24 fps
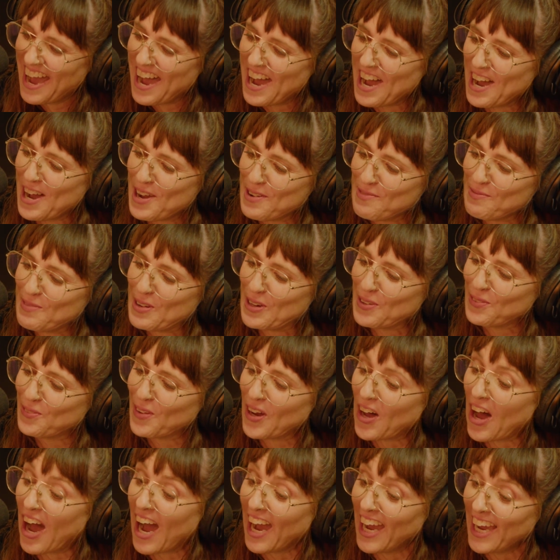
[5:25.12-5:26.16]

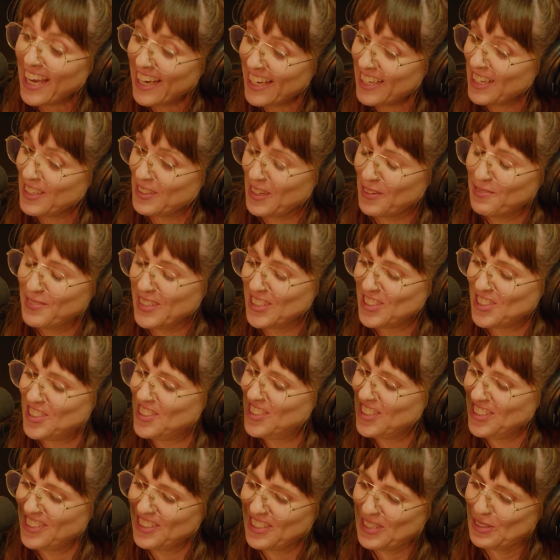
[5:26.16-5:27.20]
Well, I
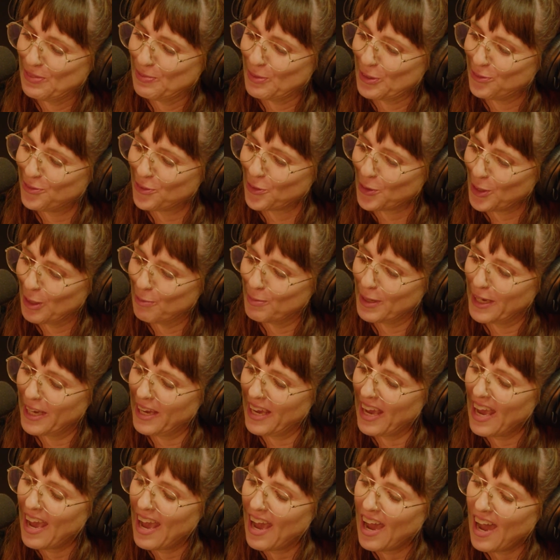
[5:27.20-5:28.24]
mentioned to you this before, but
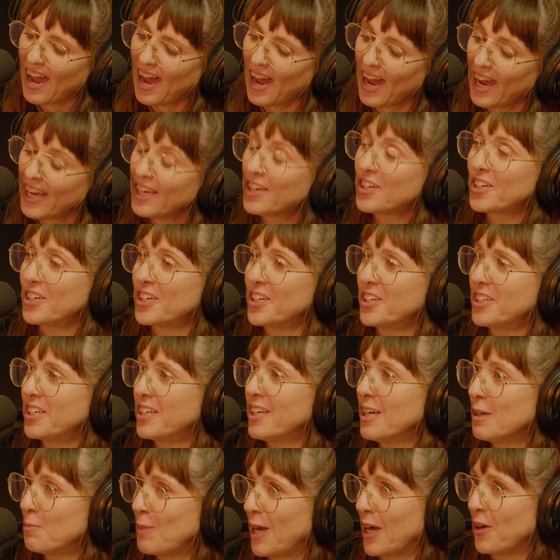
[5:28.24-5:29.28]
I heard
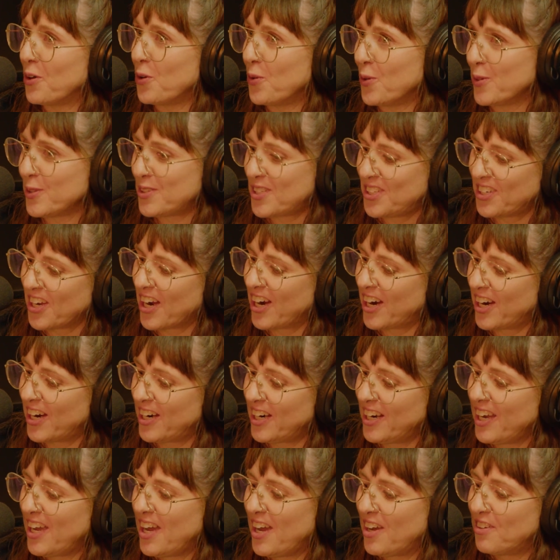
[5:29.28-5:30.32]
about
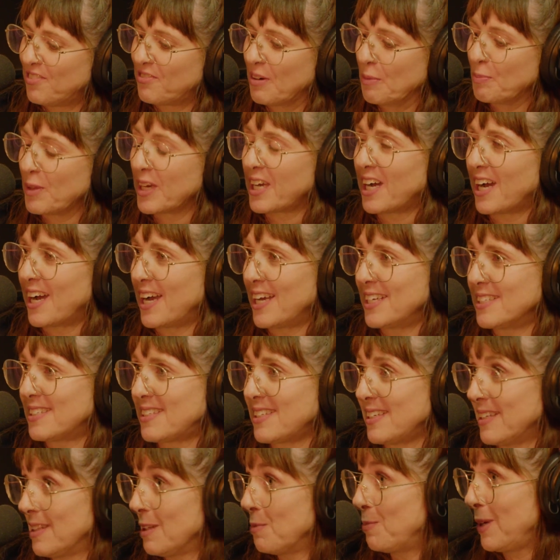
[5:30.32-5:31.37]
Oldstar from the guys
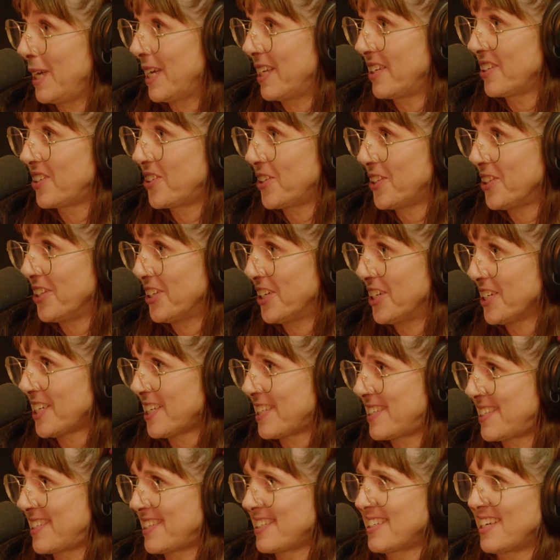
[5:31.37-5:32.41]
in the band Good Looks.